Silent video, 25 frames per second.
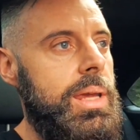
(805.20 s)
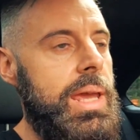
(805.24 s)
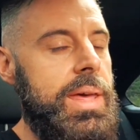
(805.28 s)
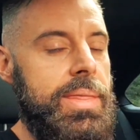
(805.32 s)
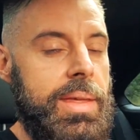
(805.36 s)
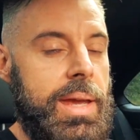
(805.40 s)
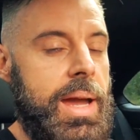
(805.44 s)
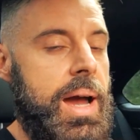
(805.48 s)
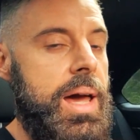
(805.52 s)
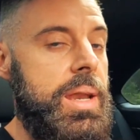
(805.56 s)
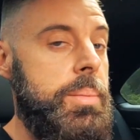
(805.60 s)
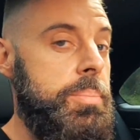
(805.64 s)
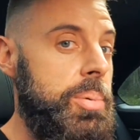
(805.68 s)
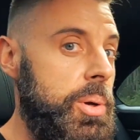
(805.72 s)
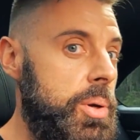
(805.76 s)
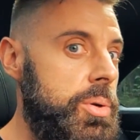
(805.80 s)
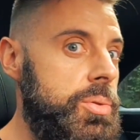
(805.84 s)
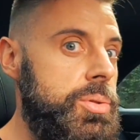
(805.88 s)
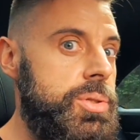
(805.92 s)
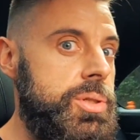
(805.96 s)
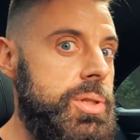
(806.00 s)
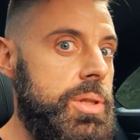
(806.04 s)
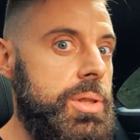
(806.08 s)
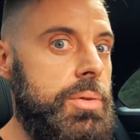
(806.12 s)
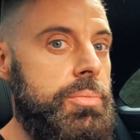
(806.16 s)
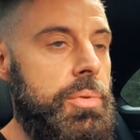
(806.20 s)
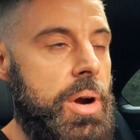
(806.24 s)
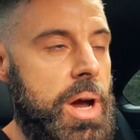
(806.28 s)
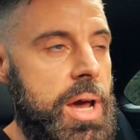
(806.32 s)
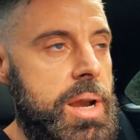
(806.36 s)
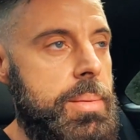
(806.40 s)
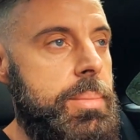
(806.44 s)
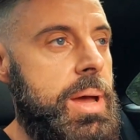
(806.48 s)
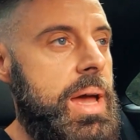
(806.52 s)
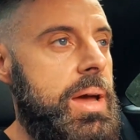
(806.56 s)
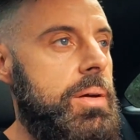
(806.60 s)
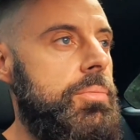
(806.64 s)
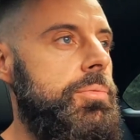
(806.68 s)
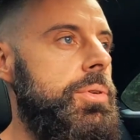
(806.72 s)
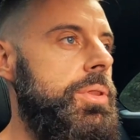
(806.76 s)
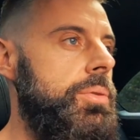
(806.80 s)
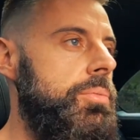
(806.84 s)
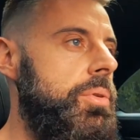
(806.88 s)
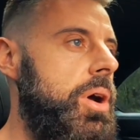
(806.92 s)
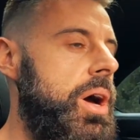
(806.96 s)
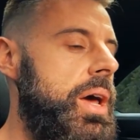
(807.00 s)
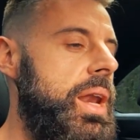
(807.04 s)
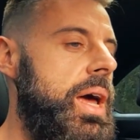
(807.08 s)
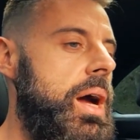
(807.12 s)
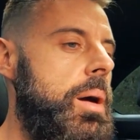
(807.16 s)
get the car to boost at the right amount for
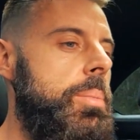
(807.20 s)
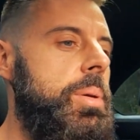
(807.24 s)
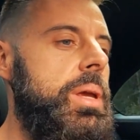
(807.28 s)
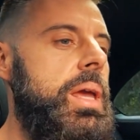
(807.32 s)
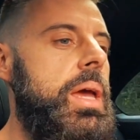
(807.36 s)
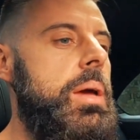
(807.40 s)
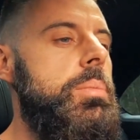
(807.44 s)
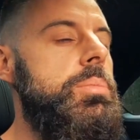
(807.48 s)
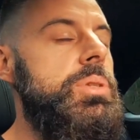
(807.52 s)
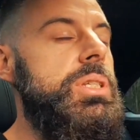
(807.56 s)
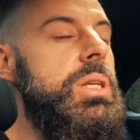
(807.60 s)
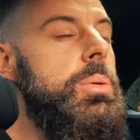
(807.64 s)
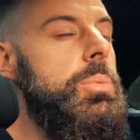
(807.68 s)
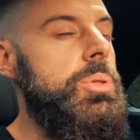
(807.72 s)
the right RPMs.